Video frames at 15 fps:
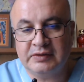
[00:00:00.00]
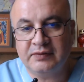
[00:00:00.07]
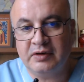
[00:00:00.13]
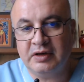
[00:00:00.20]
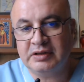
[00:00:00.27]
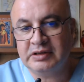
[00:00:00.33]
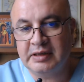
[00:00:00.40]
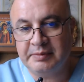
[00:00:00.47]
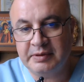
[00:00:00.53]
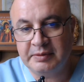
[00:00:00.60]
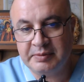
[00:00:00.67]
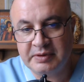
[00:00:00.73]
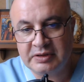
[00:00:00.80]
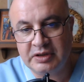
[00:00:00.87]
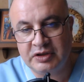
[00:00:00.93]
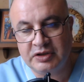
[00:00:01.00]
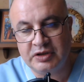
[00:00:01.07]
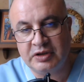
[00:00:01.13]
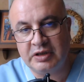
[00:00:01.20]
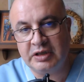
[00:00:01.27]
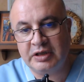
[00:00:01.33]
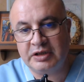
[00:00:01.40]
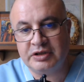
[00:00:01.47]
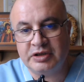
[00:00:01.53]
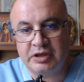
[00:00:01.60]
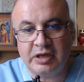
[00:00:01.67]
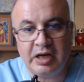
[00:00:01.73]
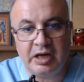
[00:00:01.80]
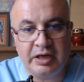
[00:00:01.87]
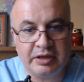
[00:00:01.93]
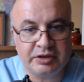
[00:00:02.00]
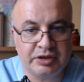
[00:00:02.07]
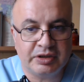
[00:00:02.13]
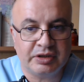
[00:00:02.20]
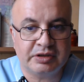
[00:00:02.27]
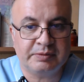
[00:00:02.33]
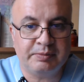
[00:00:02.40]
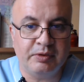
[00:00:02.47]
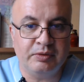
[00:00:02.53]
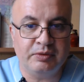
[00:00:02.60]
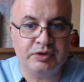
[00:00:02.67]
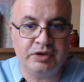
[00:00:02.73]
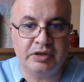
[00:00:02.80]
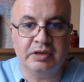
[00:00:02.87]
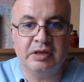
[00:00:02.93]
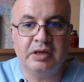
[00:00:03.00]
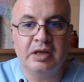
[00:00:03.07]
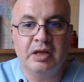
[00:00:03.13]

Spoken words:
for example, position, allergen exposure,